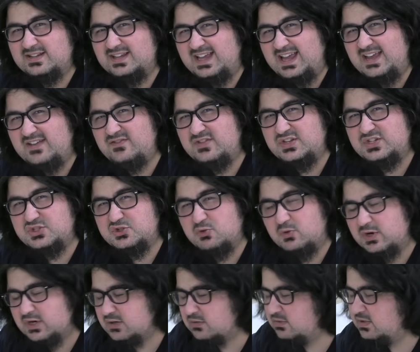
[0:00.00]
heavy
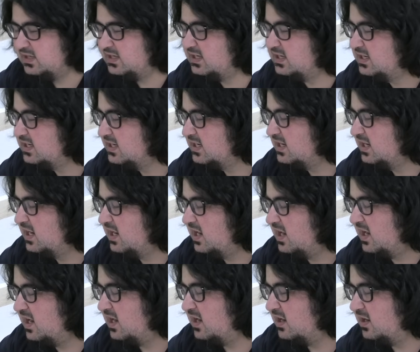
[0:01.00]
joinery
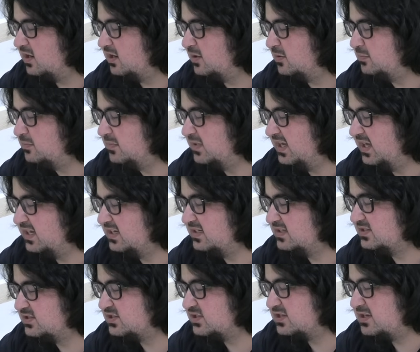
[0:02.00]
um,
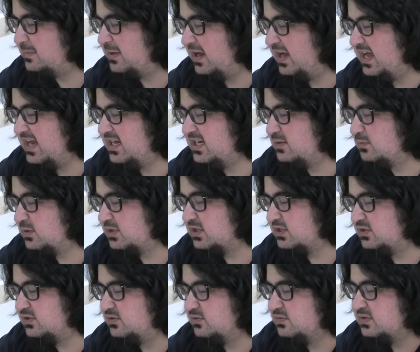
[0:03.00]
just about anyone
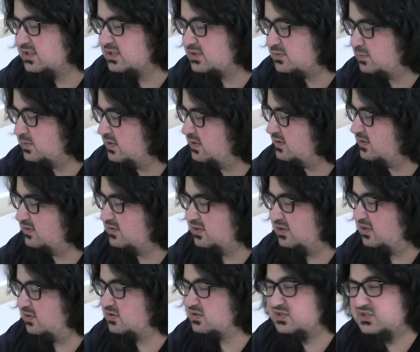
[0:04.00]
could do this with you
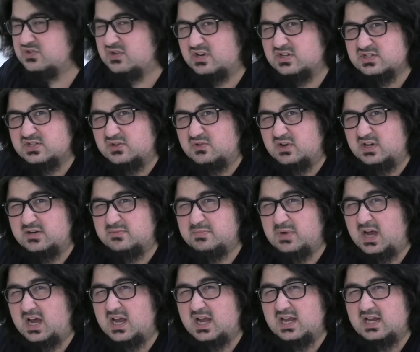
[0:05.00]
know construction grade
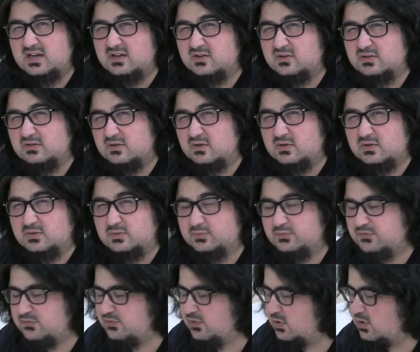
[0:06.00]
pine or, or
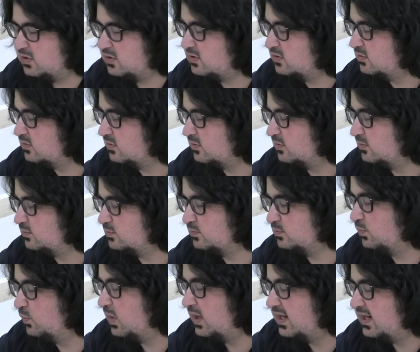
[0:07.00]
fir or
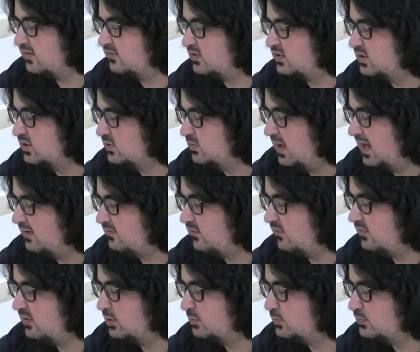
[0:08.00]
whatever you have
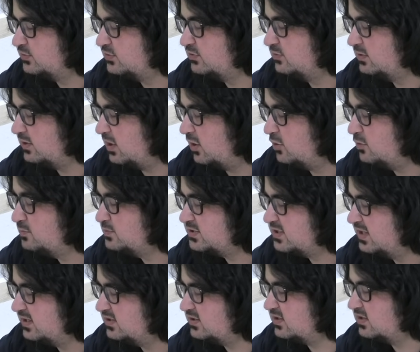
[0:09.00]
available to you in a home
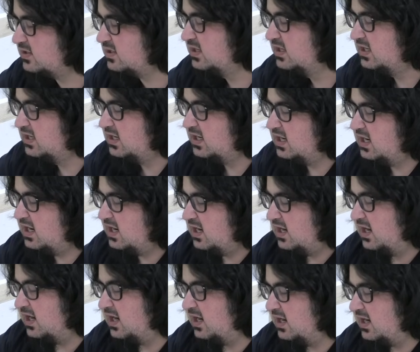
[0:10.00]
center.
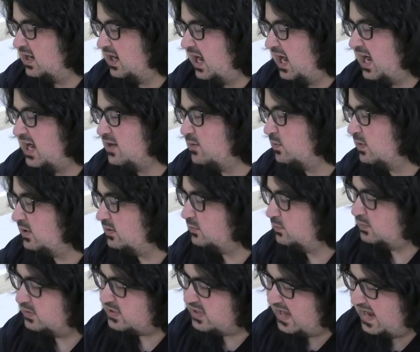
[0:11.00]
Uh, I went
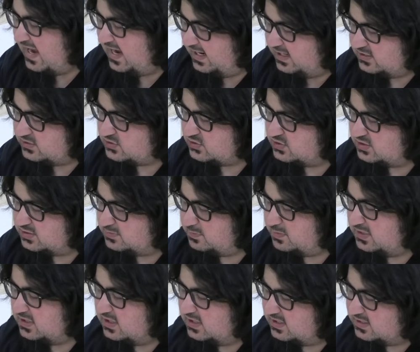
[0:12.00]
with ash just
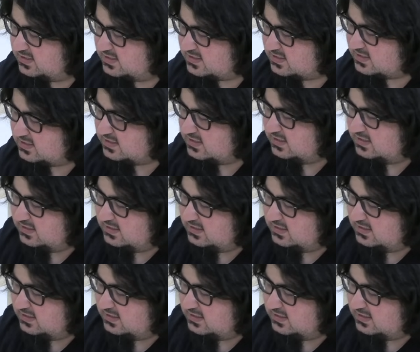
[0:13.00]
because,